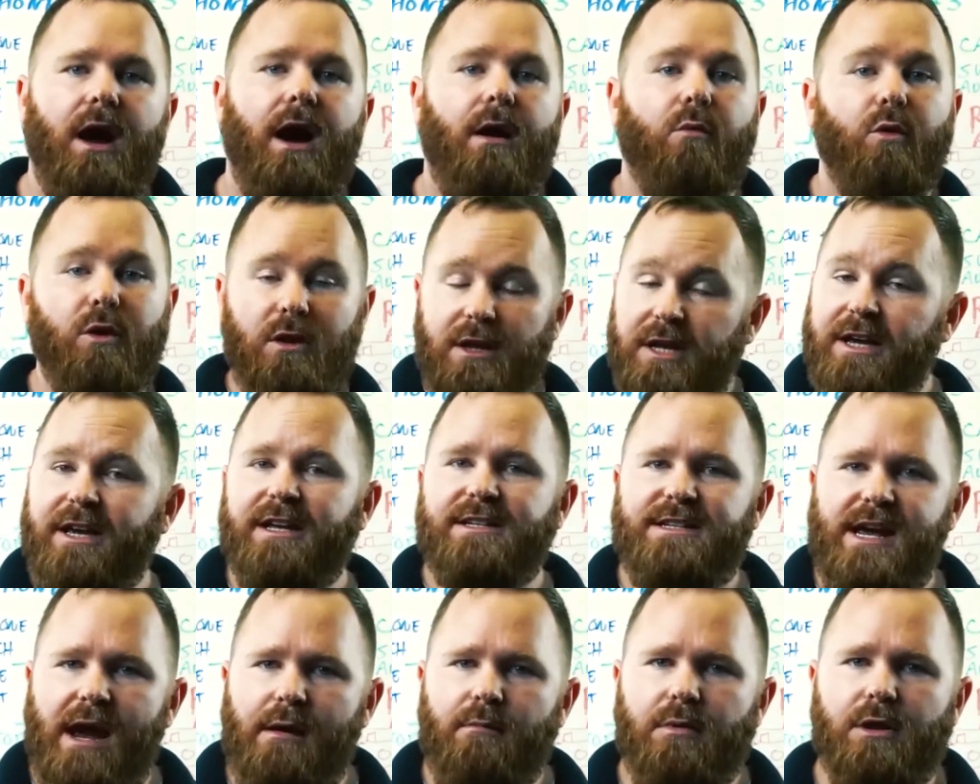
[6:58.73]
We'll link
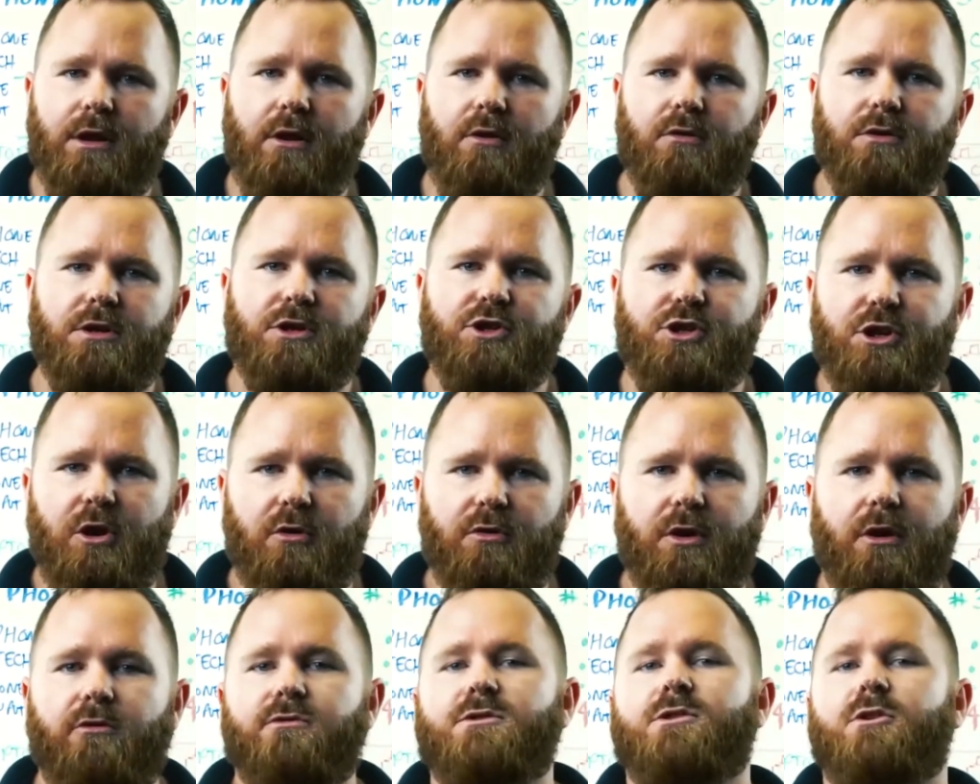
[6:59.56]
it down below in the
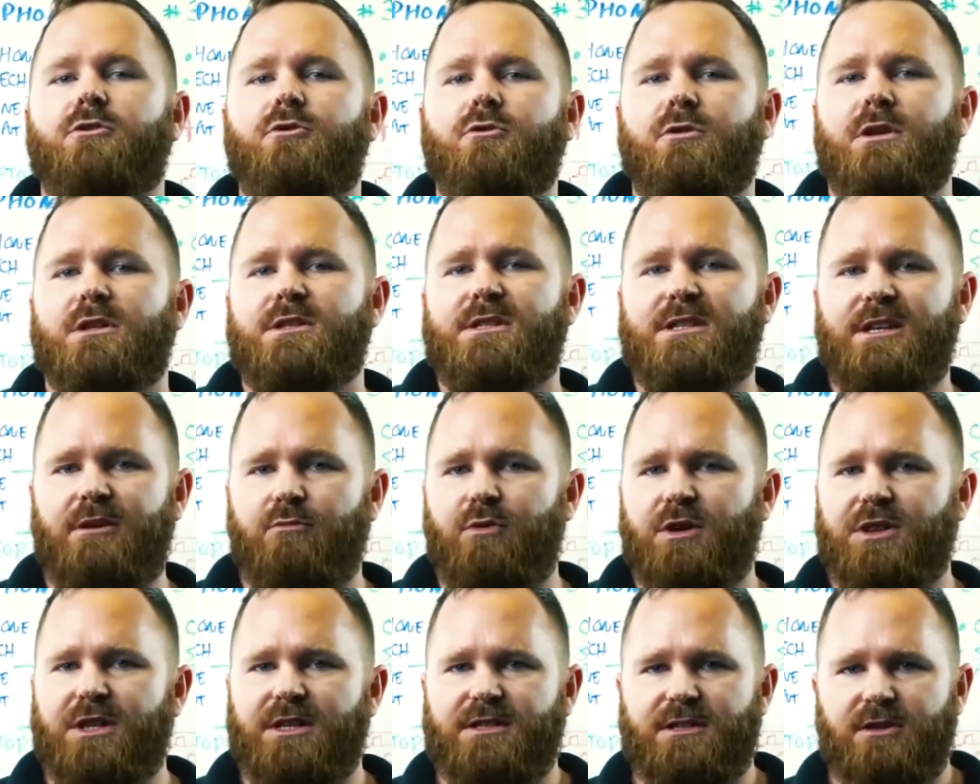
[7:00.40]
show notes so you can
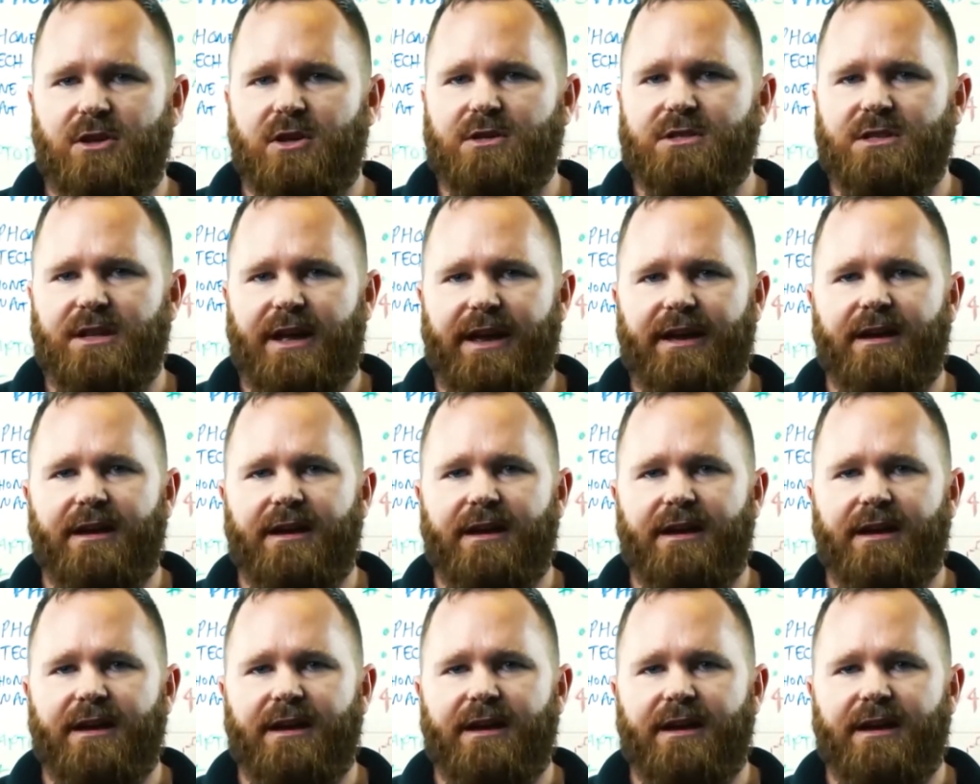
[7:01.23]
see what this looks